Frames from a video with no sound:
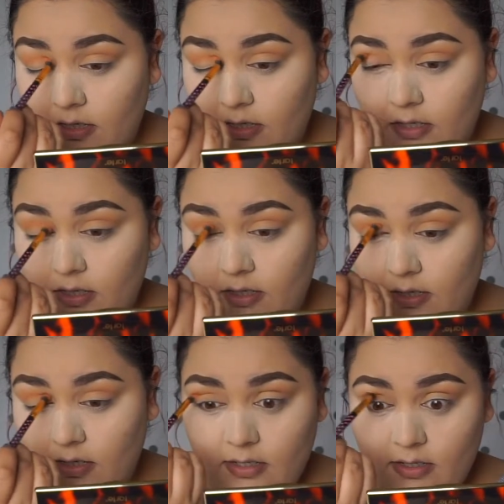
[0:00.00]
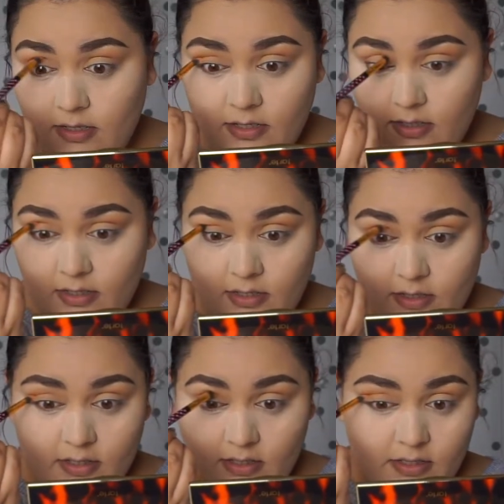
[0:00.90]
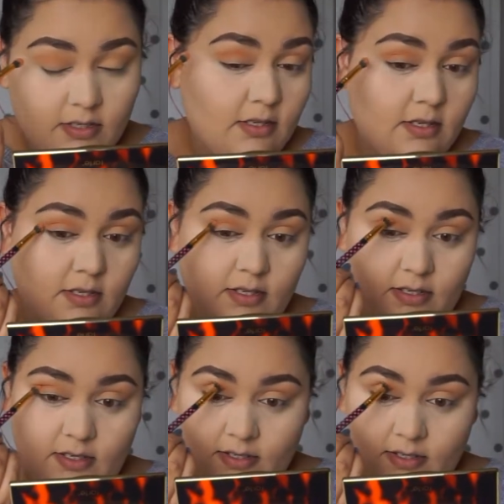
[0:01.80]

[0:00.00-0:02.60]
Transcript: nearly as much as I should. It's so good.